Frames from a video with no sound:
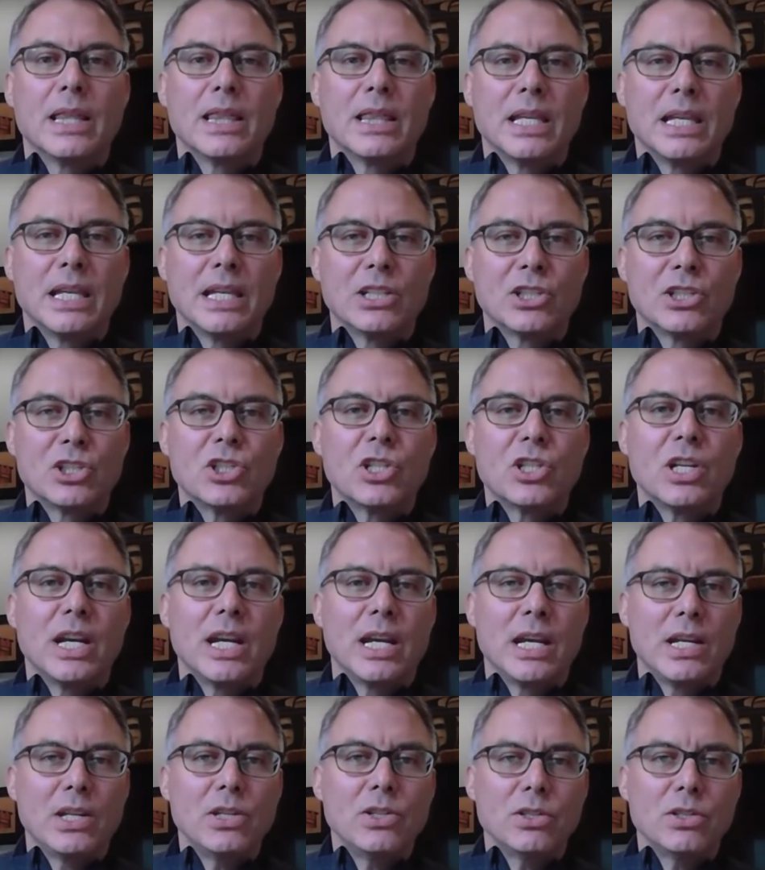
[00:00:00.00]
things
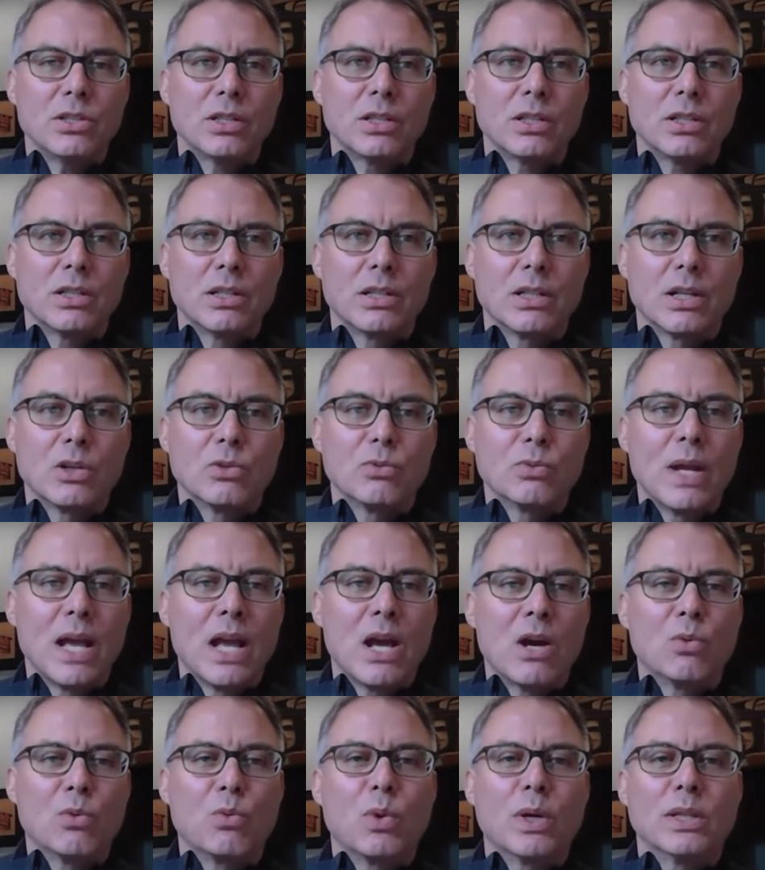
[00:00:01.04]
change around